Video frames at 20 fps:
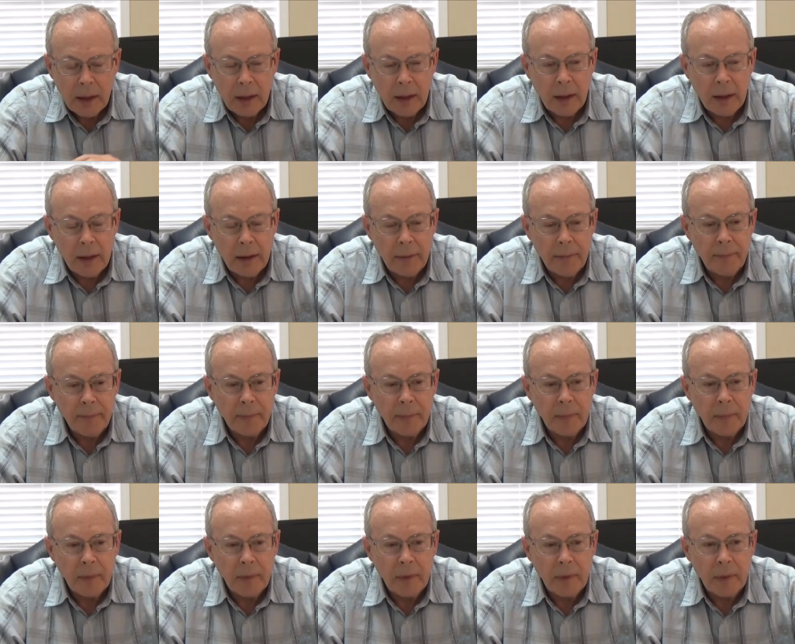Um,
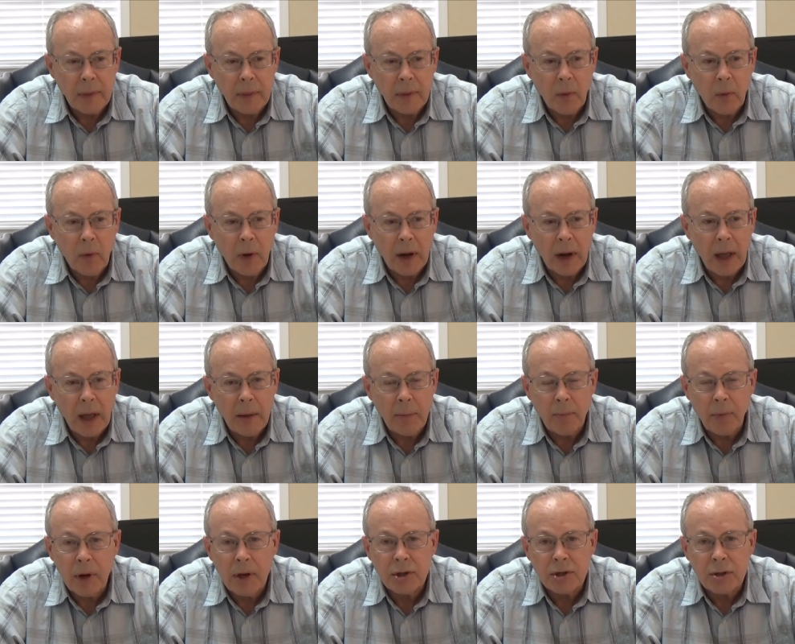when I
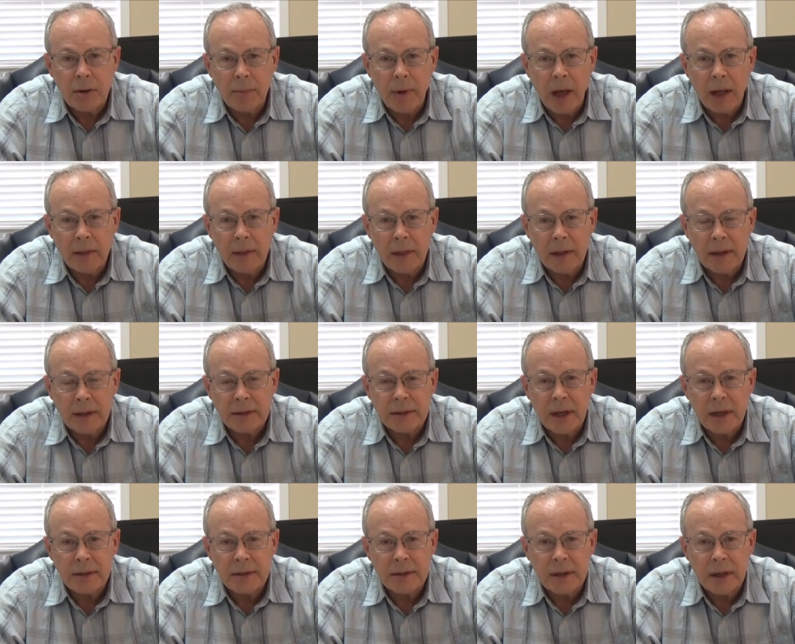preached about this,
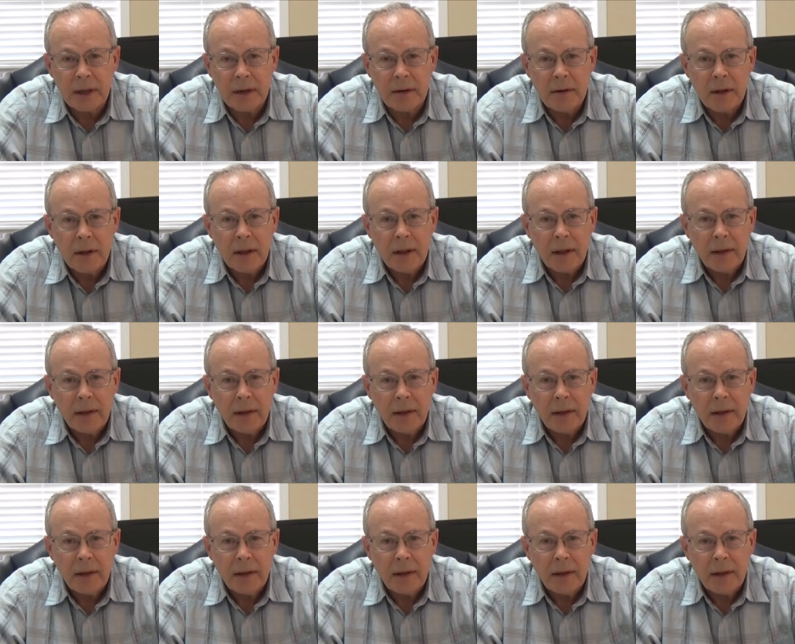I said,